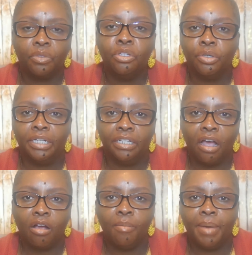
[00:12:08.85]
you can
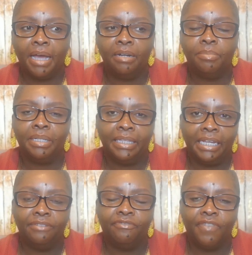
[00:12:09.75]
talk about it, but
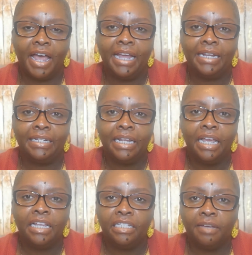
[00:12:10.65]
then find
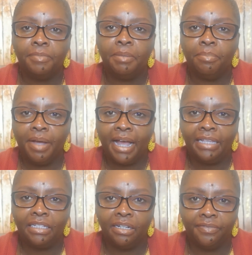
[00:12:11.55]
something
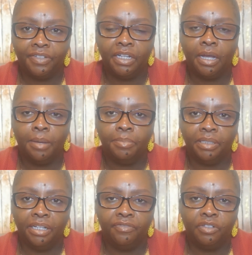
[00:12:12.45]
positive to
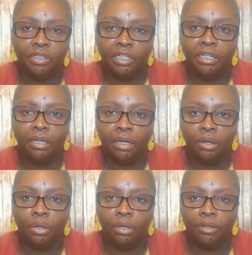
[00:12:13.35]
uplift
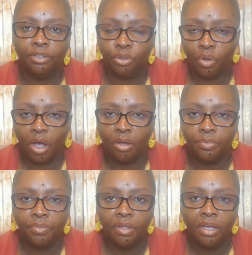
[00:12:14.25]
uh, you all.
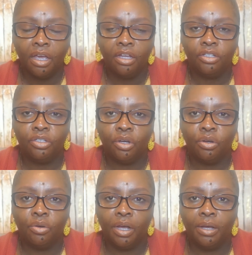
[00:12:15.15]
So
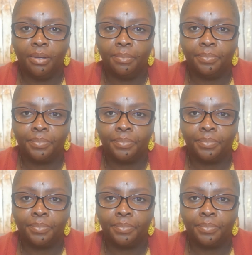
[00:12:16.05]
um,